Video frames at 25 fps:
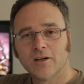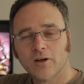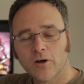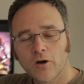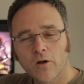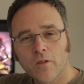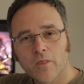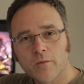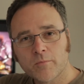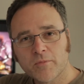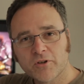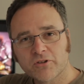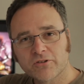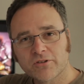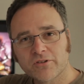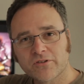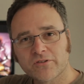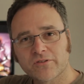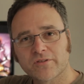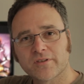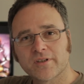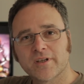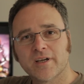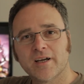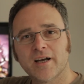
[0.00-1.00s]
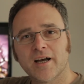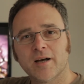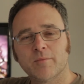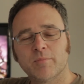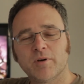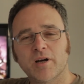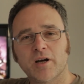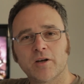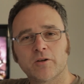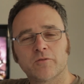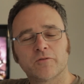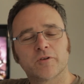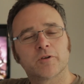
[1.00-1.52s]
All the missions are
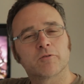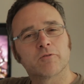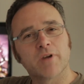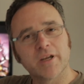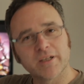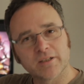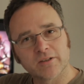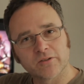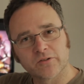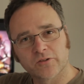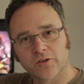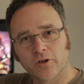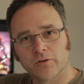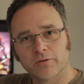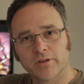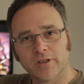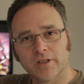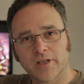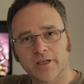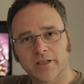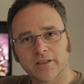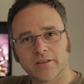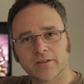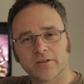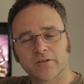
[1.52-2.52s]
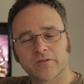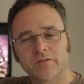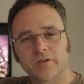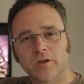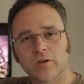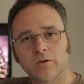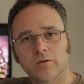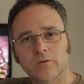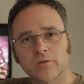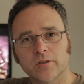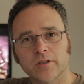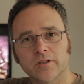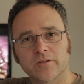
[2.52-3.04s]
part of a greater storyline,
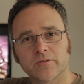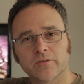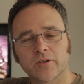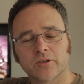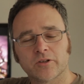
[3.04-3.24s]
so it's